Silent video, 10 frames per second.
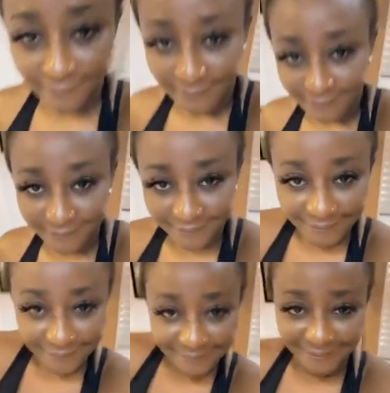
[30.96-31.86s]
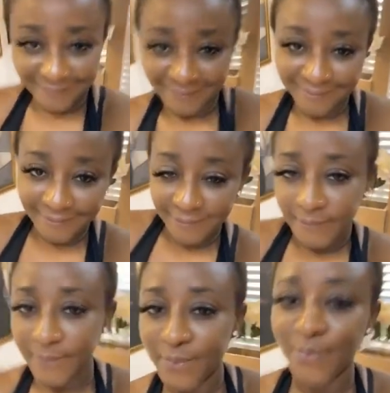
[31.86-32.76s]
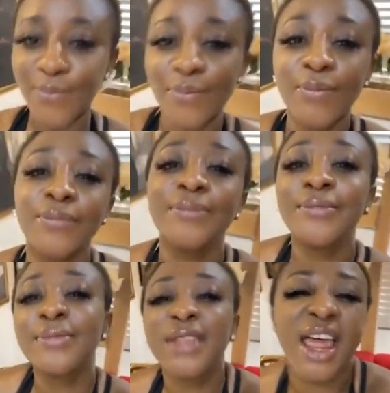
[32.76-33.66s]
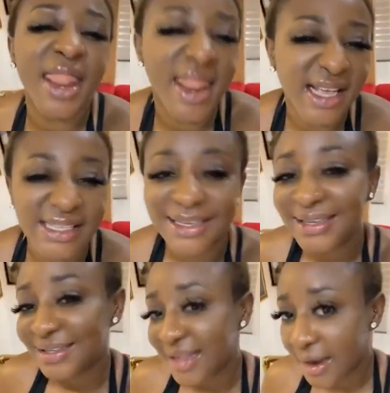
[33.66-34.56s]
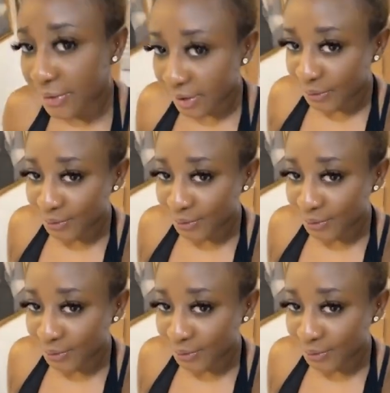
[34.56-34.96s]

First, we have Ini Edo. I'm sure we're already familiar with the Empress Njamah